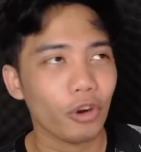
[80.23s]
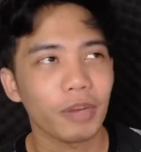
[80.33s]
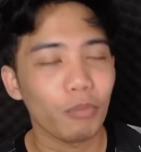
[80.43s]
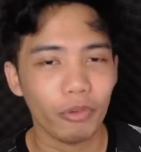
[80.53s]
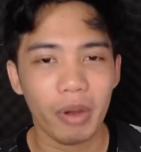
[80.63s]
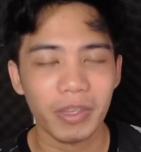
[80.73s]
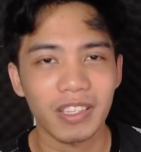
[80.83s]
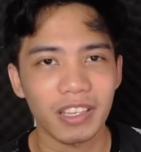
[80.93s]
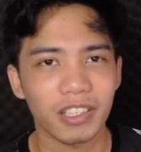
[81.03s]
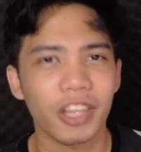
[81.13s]
and more
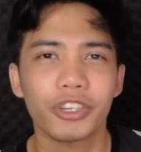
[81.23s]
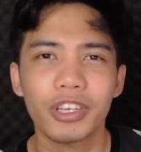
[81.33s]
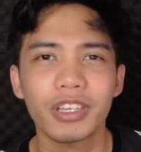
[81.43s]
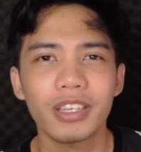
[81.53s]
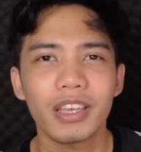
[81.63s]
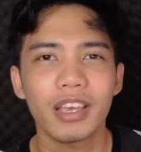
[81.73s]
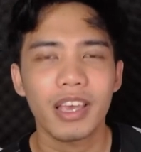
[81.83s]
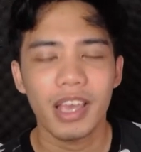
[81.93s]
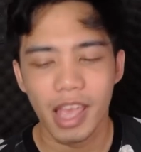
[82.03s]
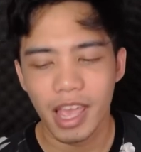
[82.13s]
representation
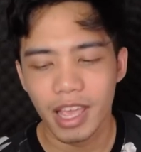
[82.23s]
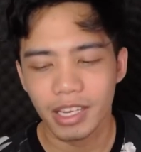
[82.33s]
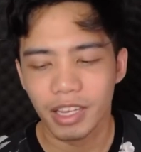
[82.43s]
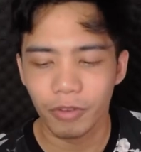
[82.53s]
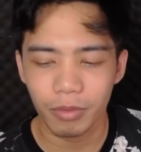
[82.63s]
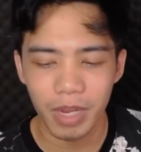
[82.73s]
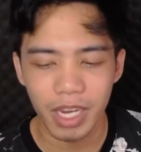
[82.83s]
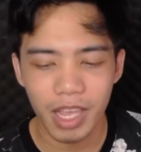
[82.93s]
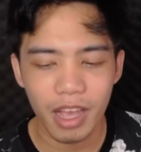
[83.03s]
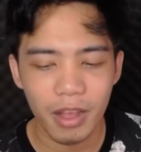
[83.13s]
in different
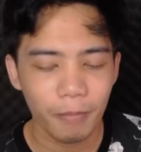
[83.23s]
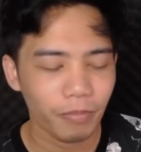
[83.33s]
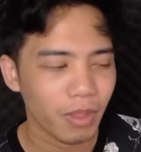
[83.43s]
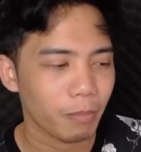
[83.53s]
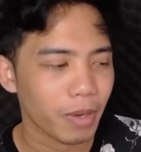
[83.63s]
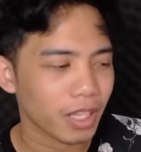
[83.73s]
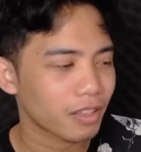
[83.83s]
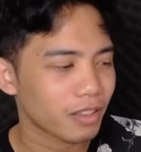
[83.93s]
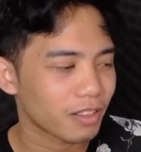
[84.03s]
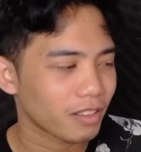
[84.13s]
media, but
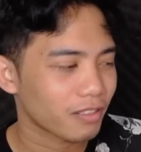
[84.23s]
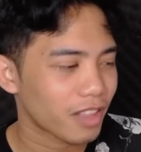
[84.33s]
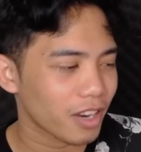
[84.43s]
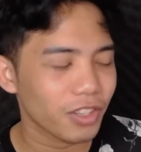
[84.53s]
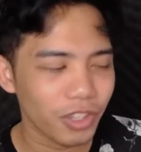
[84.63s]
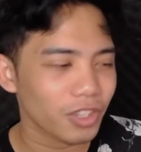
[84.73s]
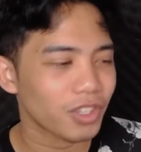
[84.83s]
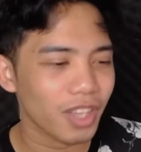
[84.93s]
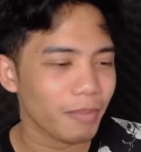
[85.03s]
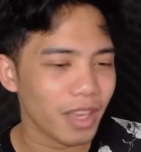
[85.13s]
there's just
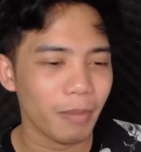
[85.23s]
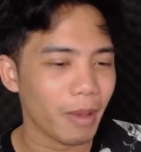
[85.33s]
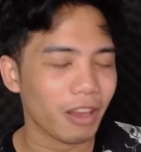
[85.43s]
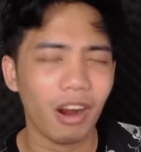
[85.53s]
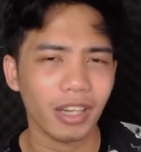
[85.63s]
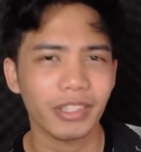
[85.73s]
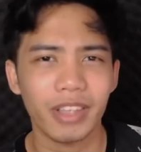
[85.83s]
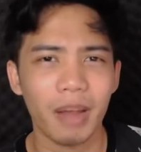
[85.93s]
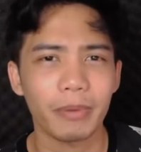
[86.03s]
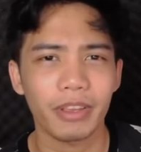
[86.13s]
something about
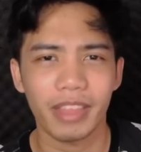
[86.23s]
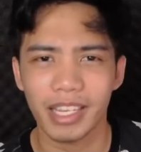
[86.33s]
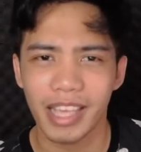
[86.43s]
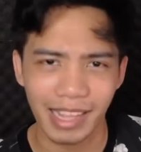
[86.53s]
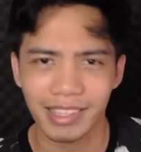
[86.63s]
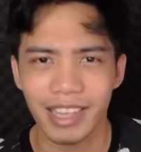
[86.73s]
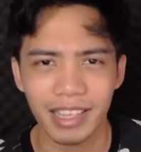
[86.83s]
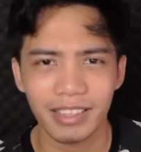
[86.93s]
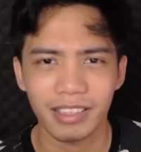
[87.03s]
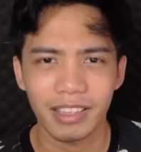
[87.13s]
Heartstopper that gets it.
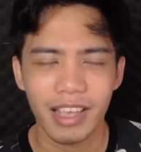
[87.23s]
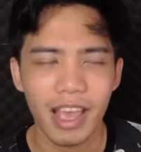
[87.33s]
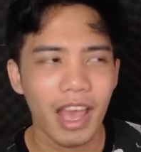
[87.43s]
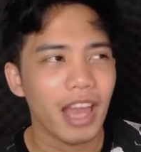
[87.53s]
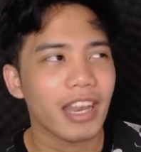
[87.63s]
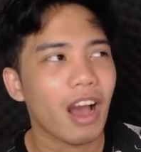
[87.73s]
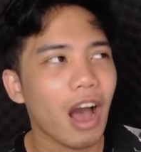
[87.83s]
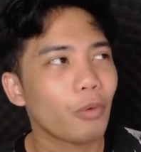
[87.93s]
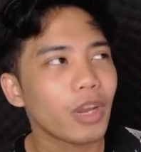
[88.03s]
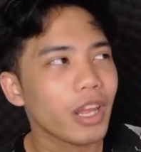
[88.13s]
Now,
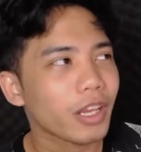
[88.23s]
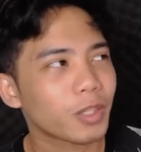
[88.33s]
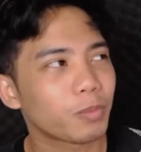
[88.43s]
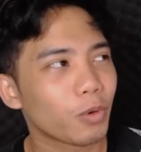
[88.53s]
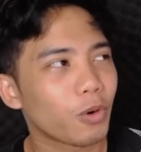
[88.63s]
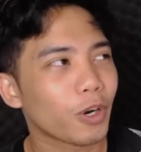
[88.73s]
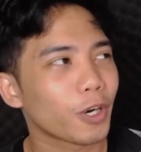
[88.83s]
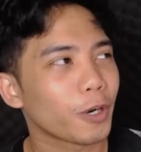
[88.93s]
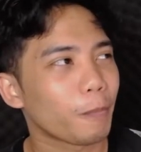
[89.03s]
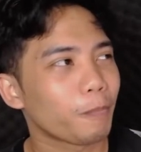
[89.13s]
I want to
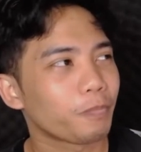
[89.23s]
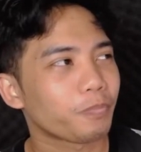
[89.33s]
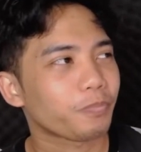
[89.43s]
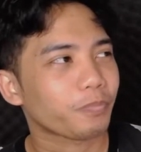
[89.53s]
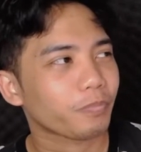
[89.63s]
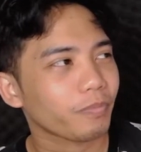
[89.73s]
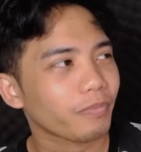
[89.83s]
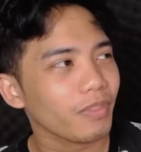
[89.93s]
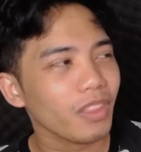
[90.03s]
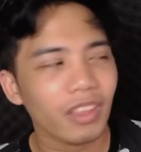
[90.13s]
explore
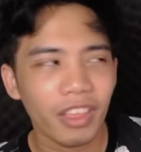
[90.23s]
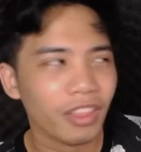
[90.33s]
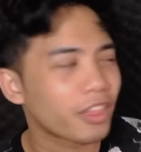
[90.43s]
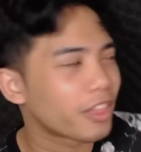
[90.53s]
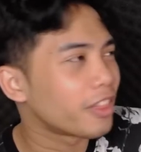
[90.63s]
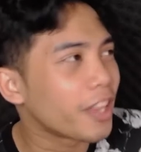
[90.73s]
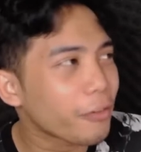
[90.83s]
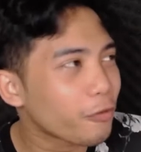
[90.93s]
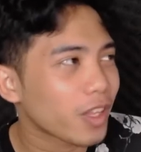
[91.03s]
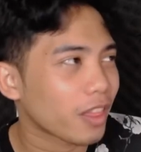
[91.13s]
the
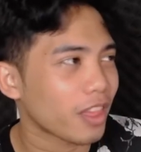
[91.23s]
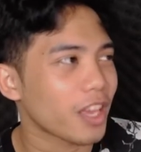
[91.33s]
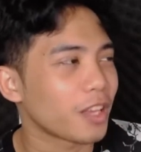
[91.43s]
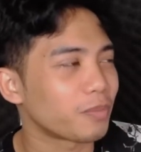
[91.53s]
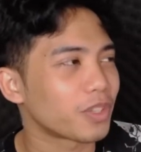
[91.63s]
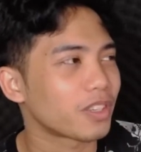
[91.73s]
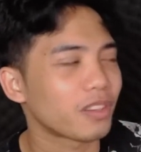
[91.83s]
different themes